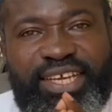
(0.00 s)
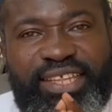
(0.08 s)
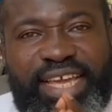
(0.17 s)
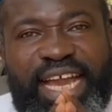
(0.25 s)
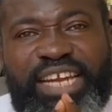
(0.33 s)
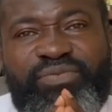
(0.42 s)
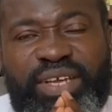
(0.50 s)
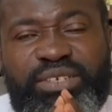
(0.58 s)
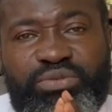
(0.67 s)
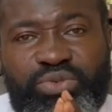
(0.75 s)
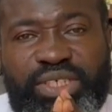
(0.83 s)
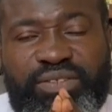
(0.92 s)
the
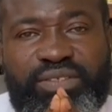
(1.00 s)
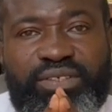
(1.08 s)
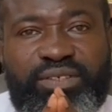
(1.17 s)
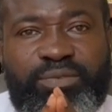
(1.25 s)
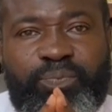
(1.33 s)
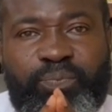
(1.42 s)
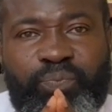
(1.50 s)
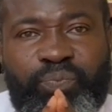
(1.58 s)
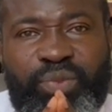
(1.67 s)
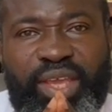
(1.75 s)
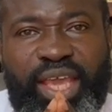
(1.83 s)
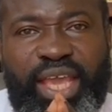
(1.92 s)
Advent wreath,
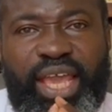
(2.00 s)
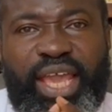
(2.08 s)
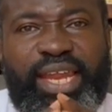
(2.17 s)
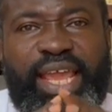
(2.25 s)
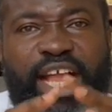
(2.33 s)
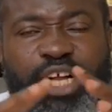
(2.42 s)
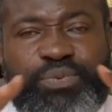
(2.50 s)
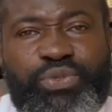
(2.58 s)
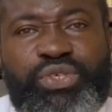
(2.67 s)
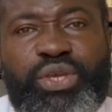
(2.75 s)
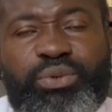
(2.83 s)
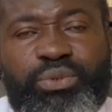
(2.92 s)
it
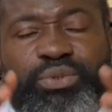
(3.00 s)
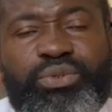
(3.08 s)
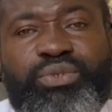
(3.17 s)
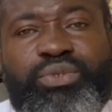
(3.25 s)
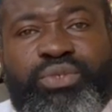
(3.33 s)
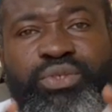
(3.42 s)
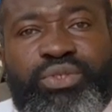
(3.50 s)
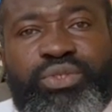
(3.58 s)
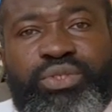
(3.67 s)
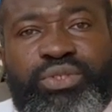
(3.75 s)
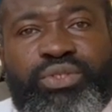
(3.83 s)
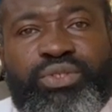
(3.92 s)
helps you
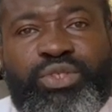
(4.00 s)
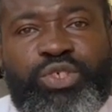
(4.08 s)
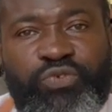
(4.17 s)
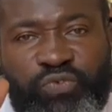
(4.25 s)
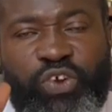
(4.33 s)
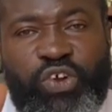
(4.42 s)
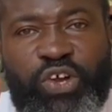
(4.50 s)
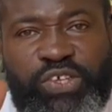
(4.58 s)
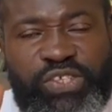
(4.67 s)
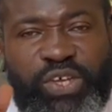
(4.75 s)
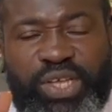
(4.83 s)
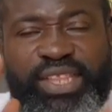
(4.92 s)
to
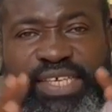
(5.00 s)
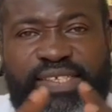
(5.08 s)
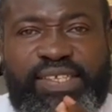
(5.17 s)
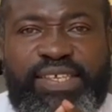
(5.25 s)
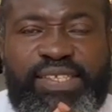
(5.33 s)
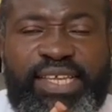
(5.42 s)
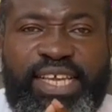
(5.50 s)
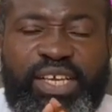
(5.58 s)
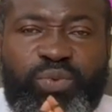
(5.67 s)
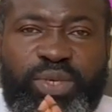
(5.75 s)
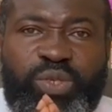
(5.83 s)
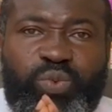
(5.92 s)
focus on the season
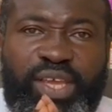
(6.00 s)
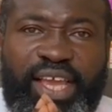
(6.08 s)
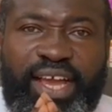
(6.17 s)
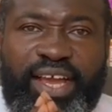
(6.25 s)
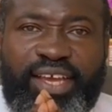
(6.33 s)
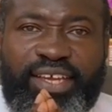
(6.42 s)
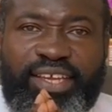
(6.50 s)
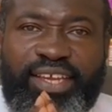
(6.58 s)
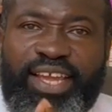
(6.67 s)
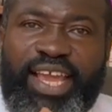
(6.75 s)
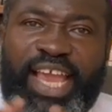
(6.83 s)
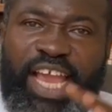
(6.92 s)
in which we are.
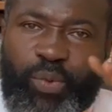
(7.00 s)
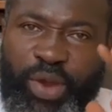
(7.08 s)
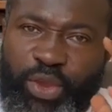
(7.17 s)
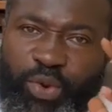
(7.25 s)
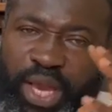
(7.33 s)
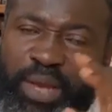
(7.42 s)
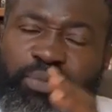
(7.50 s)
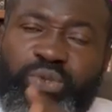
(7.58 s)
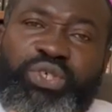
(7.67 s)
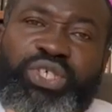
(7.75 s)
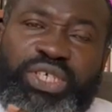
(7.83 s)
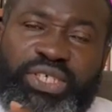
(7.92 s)
And when you come
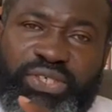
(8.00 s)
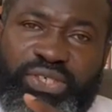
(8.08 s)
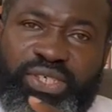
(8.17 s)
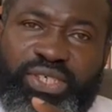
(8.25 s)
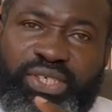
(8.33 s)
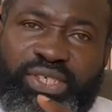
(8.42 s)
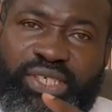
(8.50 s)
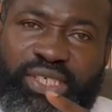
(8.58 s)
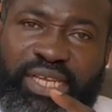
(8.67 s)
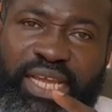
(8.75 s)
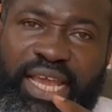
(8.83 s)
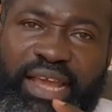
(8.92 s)
to church,
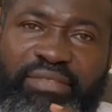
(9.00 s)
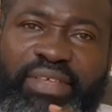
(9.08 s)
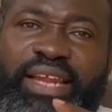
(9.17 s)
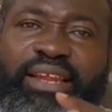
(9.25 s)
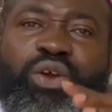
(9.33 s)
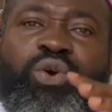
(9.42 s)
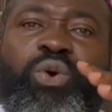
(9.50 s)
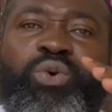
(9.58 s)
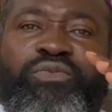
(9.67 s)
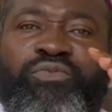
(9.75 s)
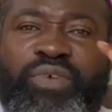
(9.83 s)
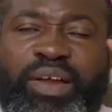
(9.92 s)
that
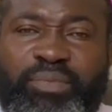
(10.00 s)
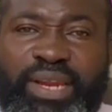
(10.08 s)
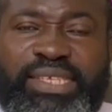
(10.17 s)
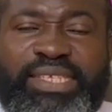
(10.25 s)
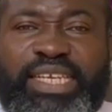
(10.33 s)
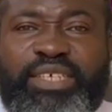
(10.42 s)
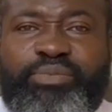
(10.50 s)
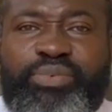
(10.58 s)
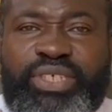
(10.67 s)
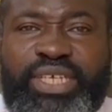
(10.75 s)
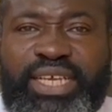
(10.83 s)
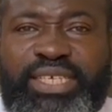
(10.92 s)
whole family
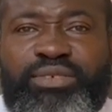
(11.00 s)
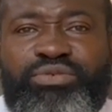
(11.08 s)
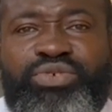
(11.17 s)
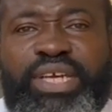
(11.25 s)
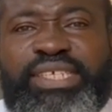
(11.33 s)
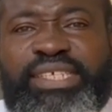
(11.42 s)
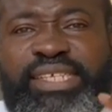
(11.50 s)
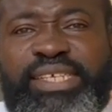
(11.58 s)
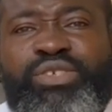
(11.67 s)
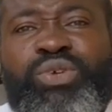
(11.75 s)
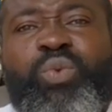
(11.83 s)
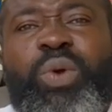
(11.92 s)
celebration is
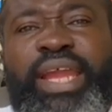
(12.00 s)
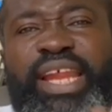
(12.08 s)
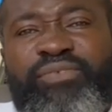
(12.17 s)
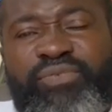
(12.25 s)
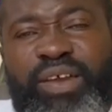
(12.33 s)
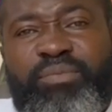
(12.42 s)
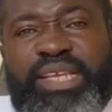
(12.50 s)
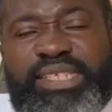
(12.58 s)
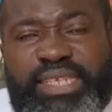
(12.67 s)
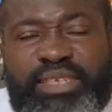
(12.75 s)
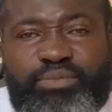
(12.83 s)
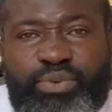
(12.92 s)
translated to a wider family
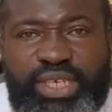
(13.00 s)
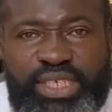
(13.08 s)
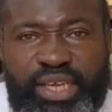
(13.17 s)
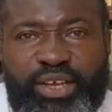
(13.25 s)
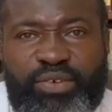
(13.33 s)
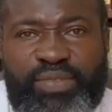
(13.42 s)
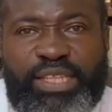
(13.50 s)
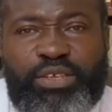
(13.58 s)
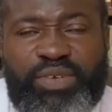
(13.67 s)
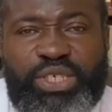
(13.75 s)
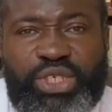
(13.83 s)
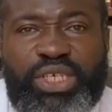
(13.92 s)
celebration or that
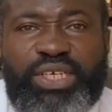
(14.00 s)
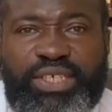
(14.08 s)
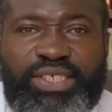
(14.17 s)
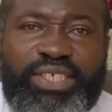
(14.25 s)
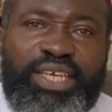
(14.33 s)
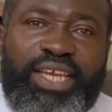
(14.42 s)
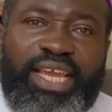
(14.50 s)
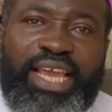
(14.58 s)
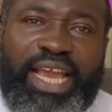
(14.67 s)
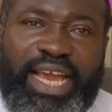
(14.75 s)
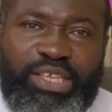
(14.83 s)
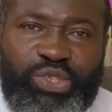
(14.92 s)
of the church
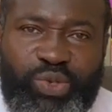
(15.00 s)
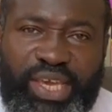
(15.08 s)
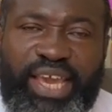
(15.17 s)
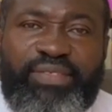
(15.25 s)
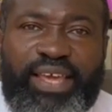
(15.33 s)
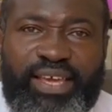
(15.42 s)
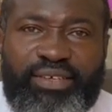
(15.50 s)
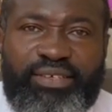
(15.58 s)
and together,